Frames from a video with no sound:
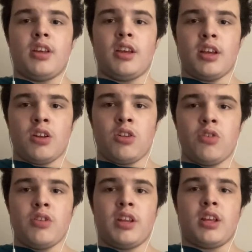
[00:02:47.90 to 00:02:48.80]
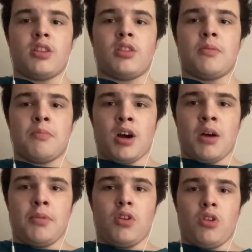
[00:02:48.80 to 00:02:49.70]
including the
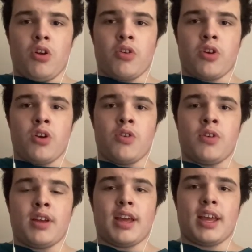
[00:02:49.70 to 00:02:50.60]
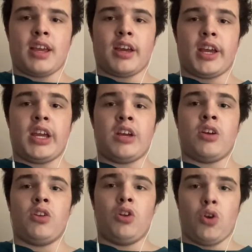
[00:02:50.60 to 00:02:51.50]
Marble logo, aka
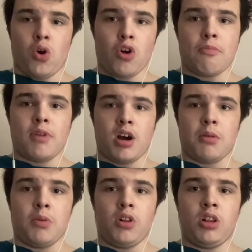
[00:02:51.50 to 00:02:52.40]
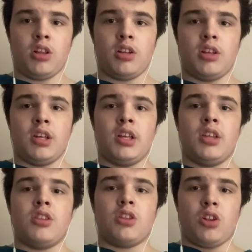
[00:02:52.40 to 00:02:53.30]
Lorimar Marble,
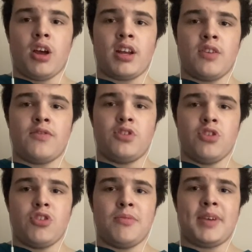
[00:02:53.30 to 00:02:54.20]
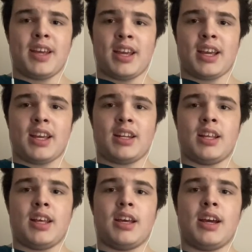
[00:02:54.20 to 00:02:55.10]
the Line of Doom, and
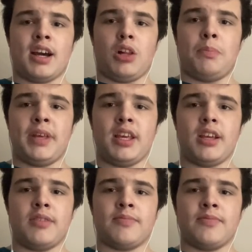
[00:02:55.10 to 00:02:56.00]
LP.